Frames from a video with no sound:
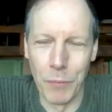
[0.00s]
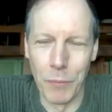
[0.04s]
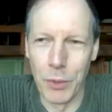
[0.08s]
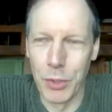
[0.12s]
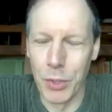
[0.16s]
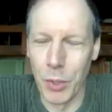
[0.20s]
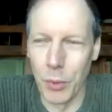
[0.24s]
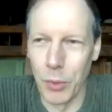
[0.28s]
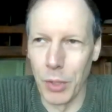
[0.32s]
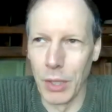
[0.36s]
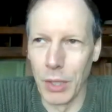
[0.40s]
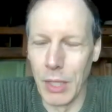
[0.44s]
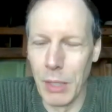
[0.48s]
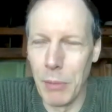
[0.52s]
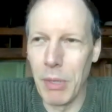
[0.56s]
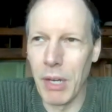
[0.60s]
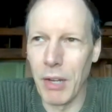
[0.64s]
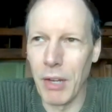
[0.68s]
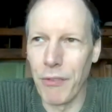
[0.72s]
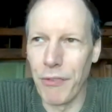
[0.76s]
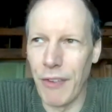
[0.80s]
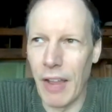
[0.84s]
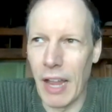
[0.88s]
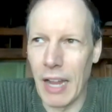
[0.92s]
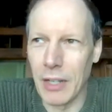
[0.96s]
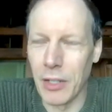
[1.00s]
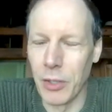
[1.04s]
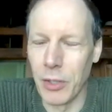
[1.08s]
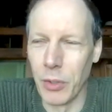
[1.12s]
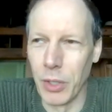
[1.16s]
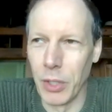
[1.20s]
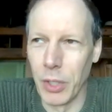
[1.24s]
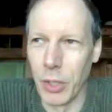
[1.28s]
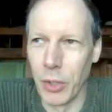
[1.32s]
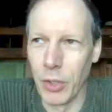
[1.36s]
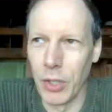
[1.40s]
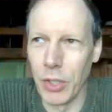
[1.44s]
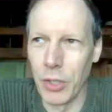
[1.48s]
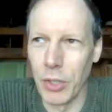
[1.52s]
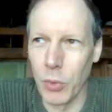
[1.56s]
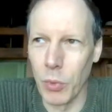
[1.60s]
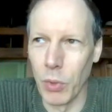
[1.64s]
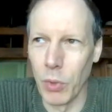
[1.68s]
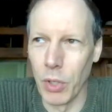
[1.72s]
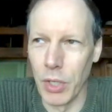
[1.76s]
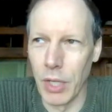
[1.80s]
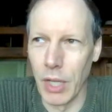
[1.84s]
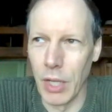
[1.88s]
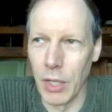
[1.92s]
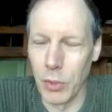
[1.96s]
So the limiting factor in the early
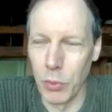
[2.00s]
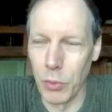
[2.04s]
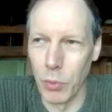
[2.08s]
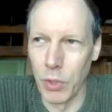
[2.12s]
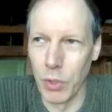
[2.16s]
Square days